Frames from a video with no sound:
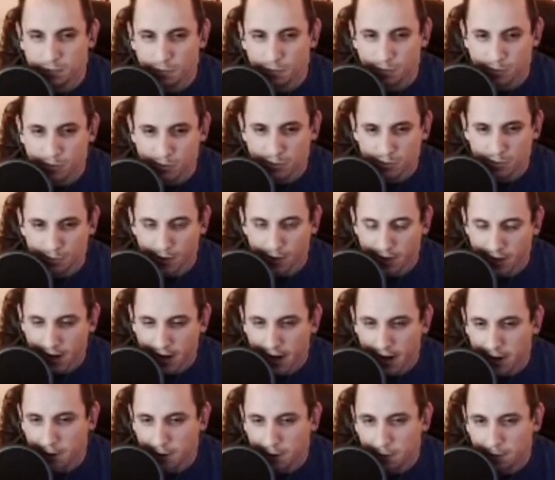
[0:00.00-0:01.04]
most ranked
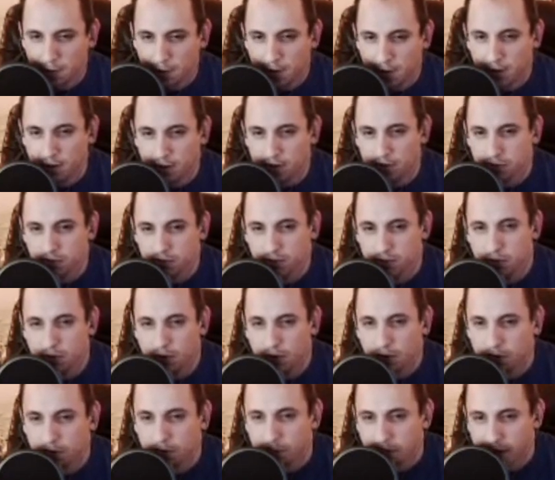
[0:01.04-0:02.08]
category of
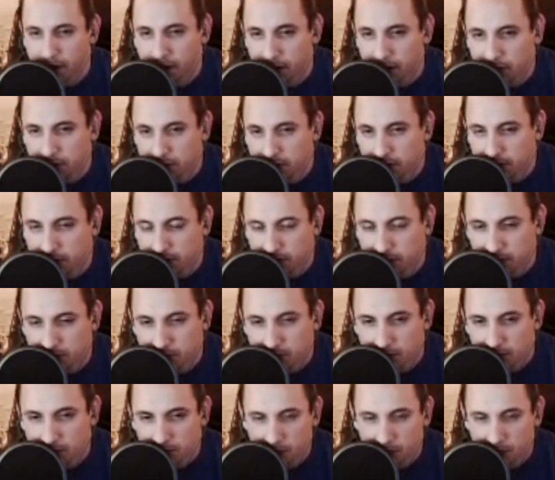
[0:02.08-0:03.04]
all 3 characters.